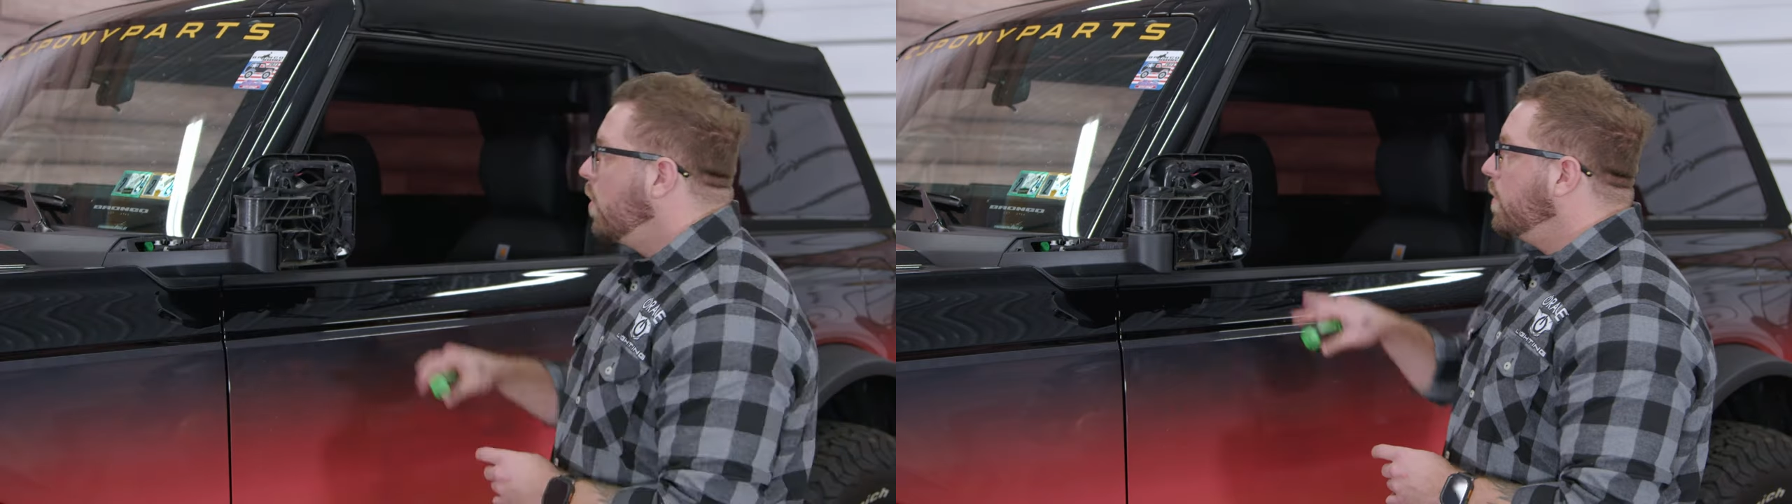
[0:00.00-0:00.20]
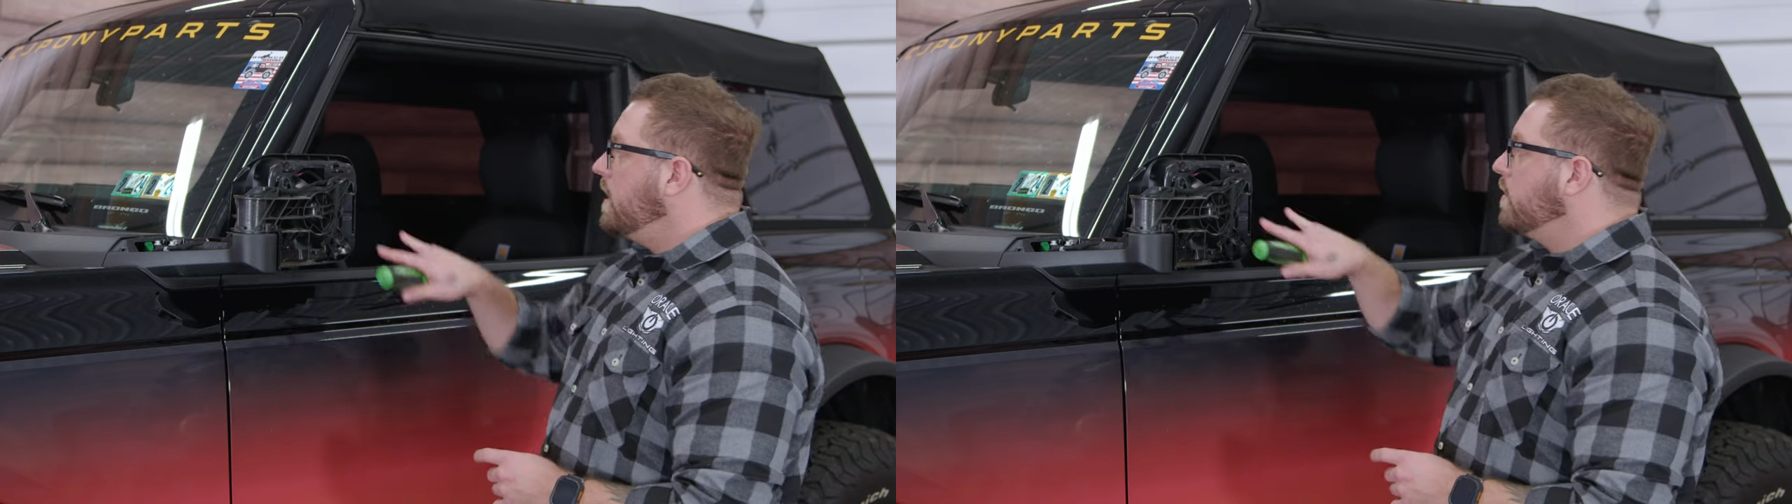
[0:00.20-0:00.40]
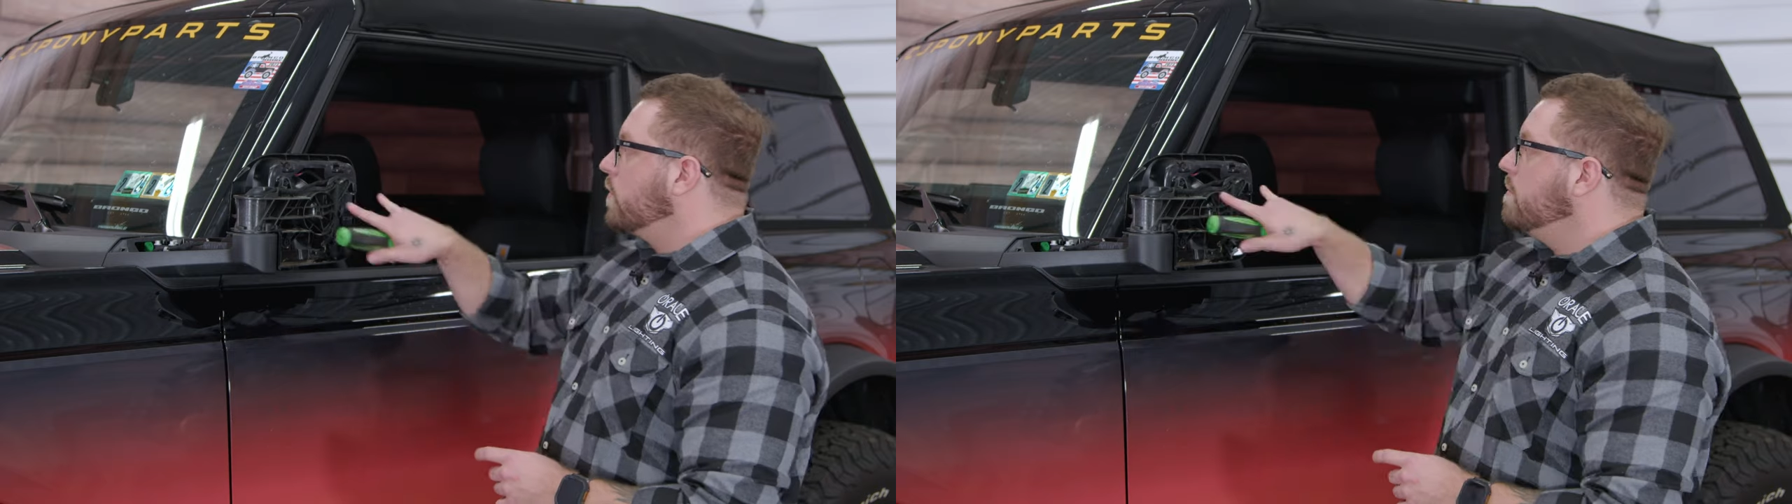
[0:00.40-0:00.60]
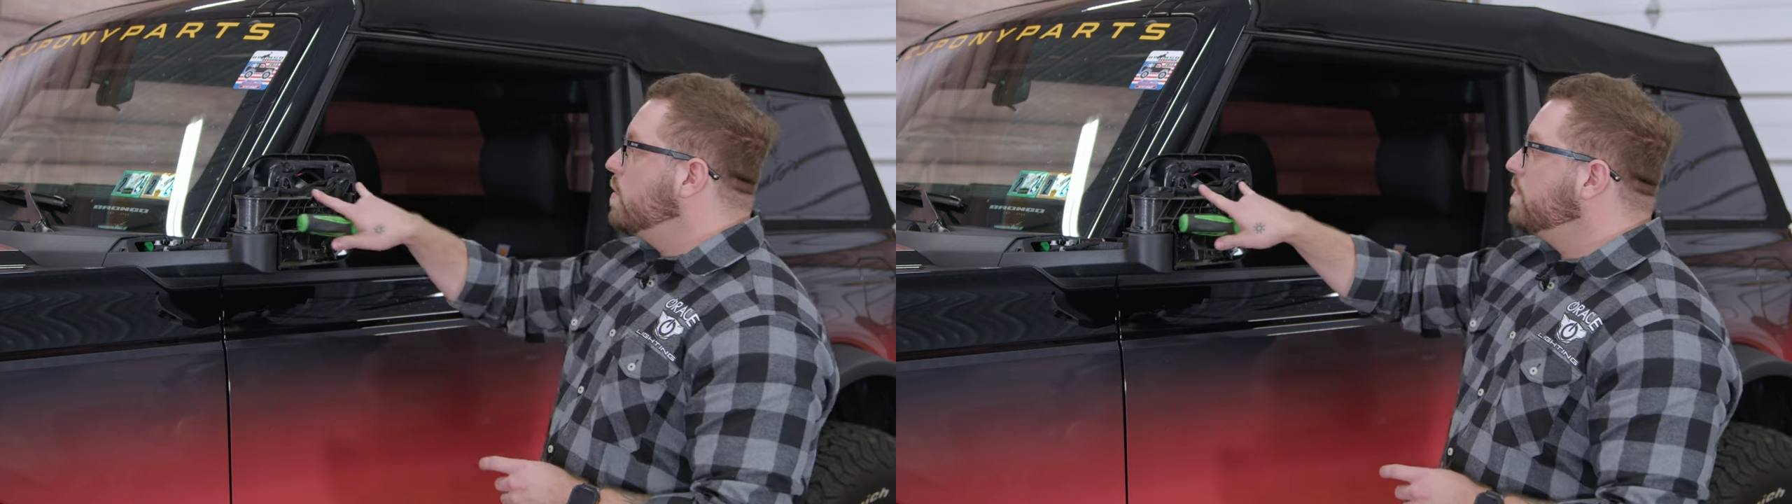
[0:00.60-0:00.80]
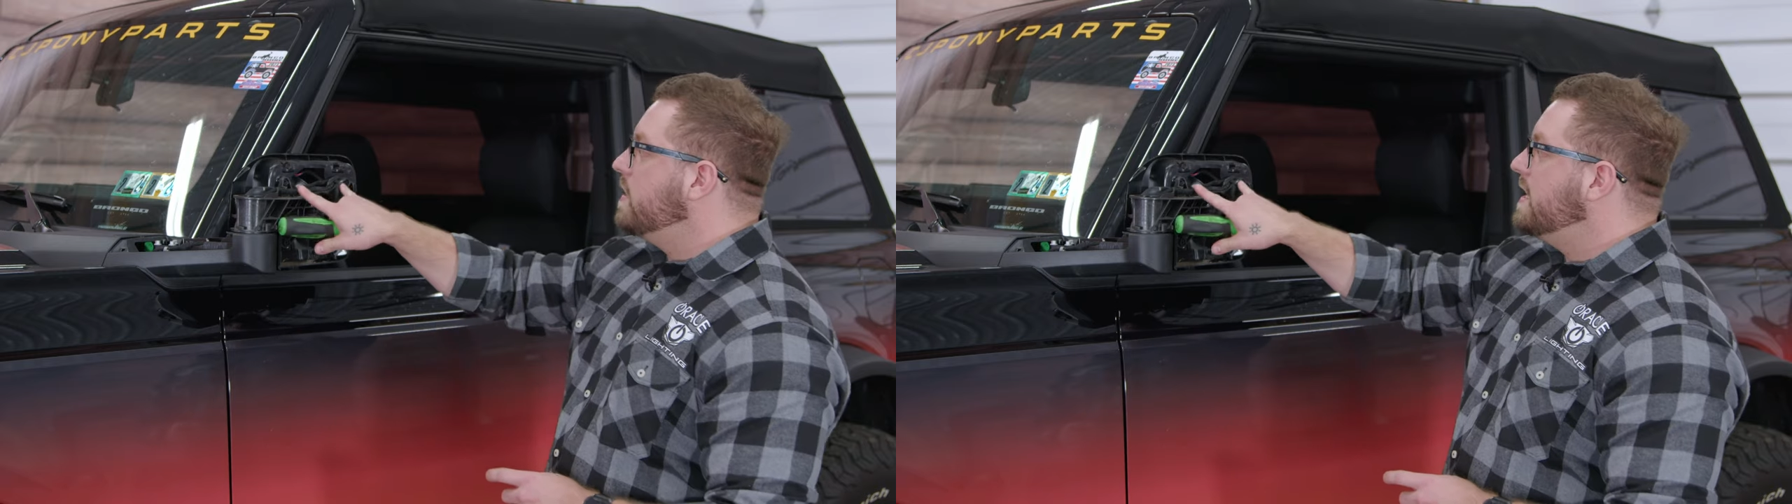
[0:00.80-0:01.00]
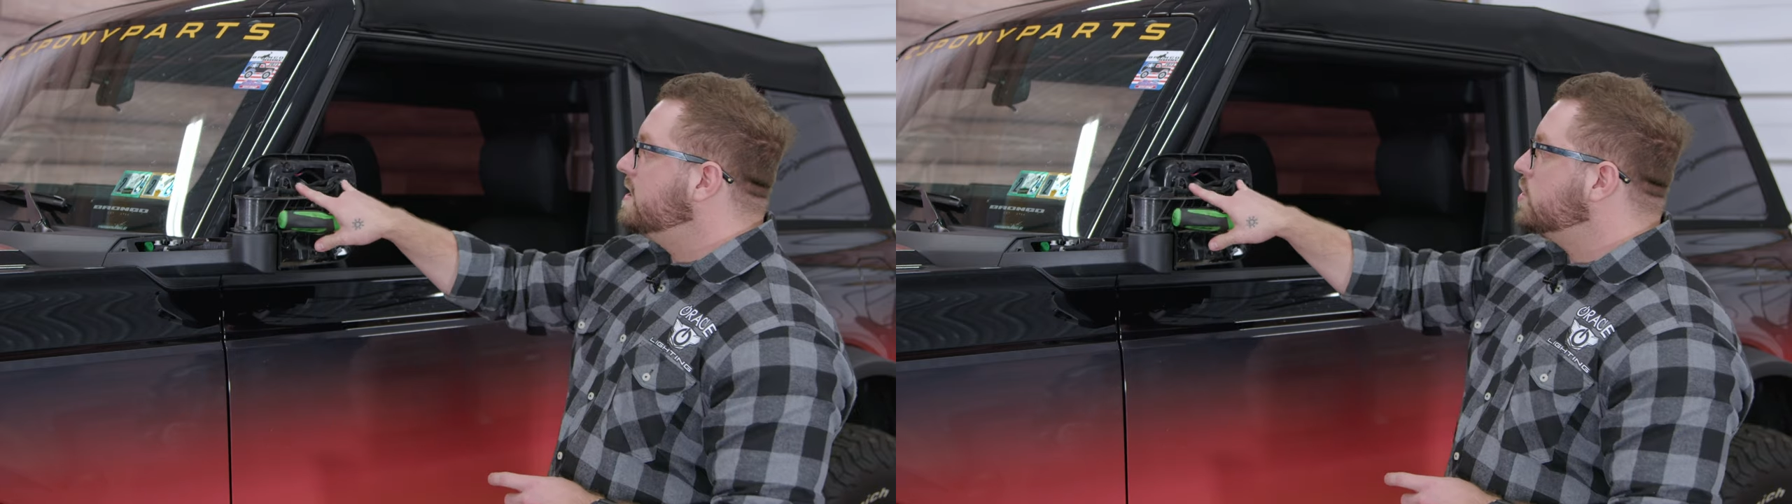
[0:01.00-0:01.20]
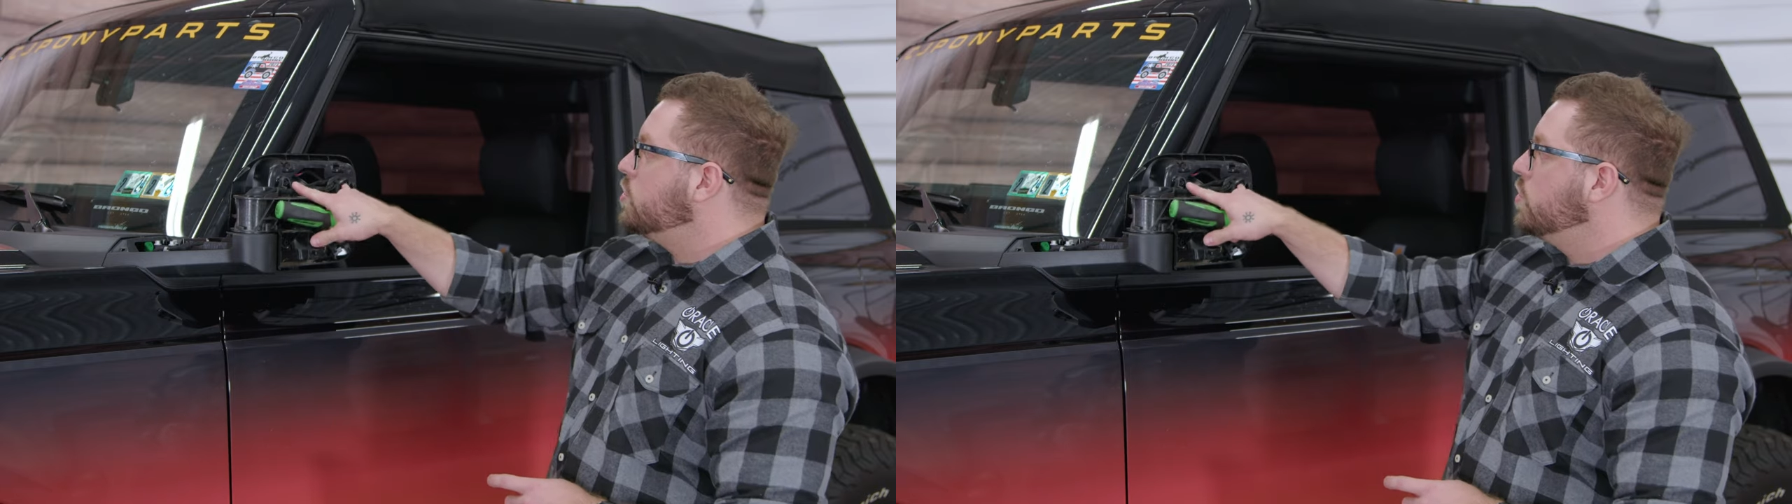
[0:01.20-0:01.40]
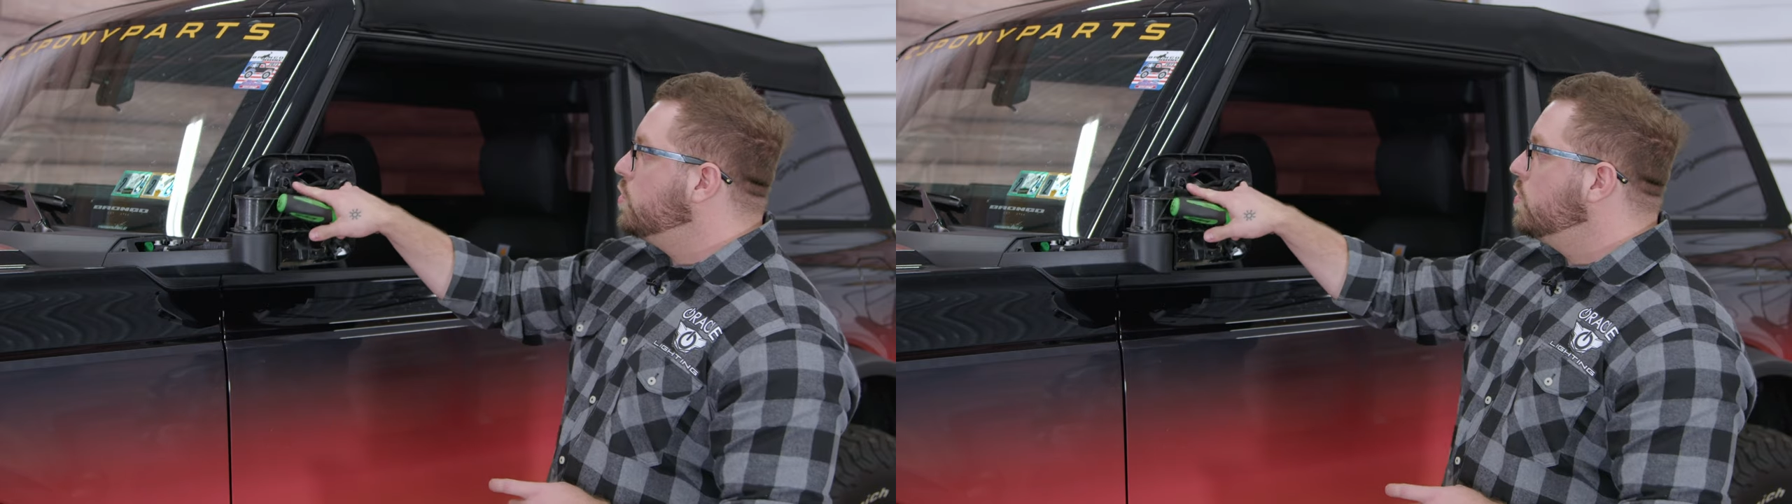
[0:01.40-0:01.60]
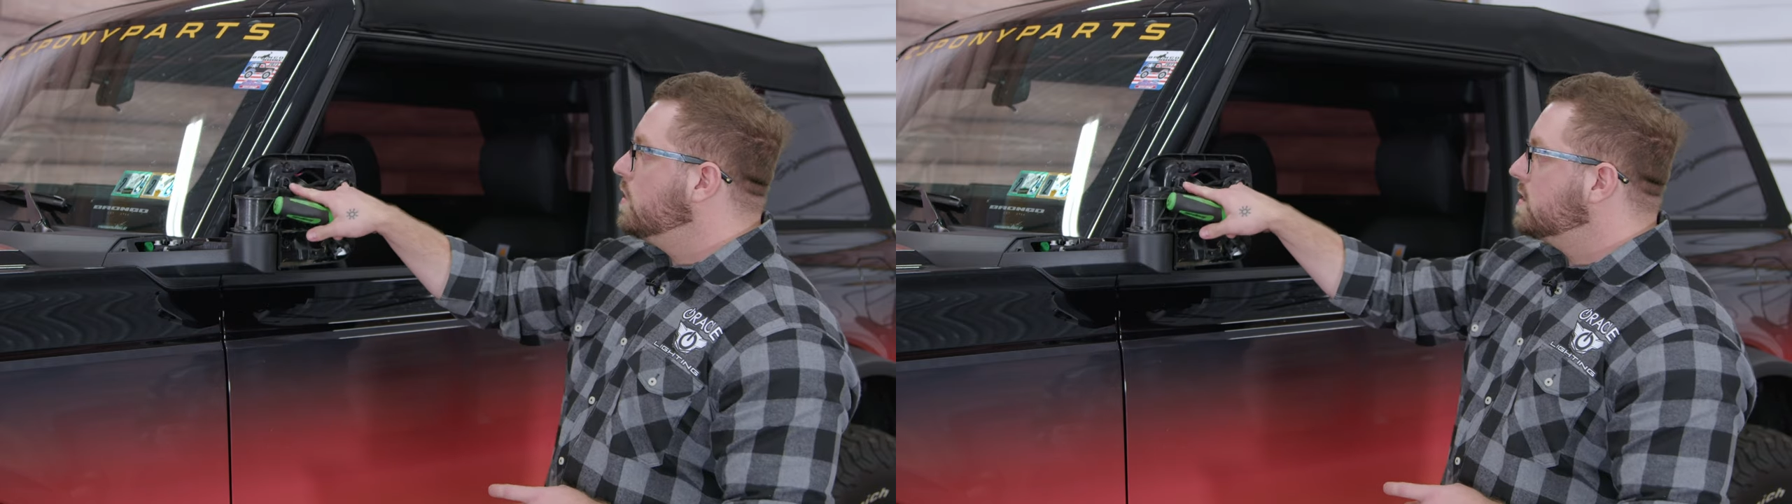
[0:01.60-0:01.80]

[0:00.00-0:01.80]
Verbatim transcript: we need to remove these two